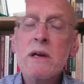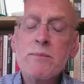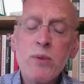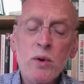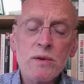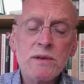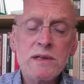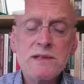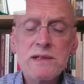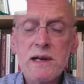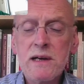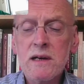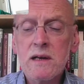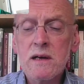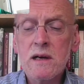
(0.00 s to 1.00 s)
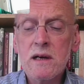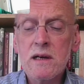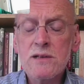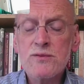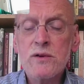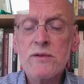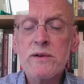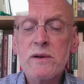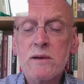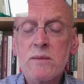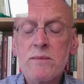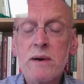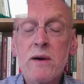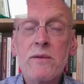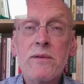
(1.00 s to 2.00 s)
something important is
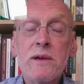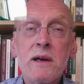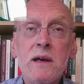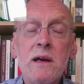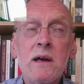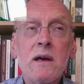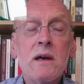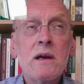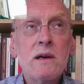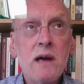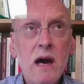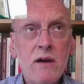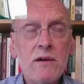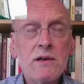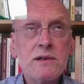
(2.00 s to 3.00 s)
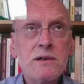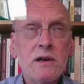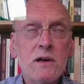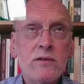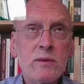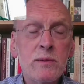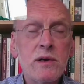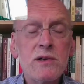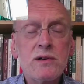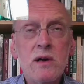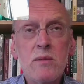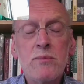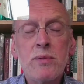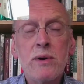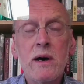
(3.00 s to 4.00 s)
revealed about the character of the
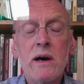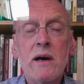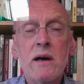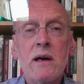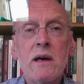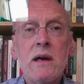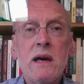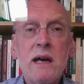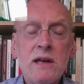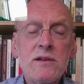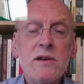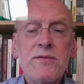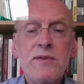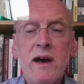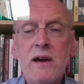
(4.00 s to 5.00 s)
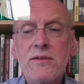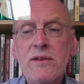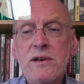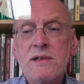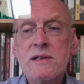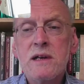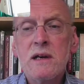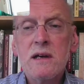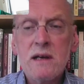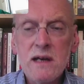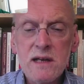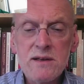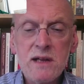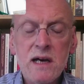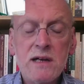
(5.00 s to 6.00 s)
British Empire in the fact that
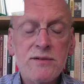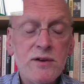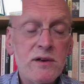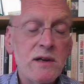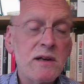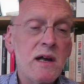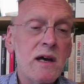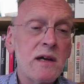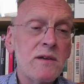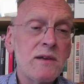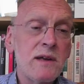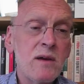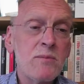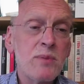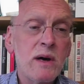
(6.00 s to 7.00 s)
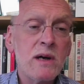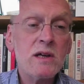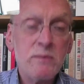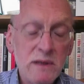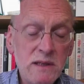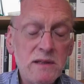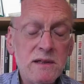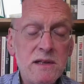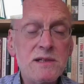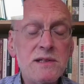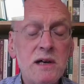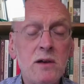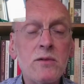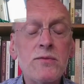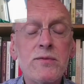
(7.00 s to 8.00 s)
in 1939, the empire
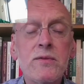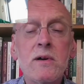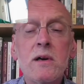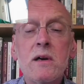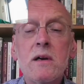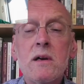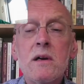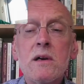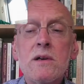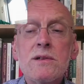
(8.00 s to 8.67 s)
committed itself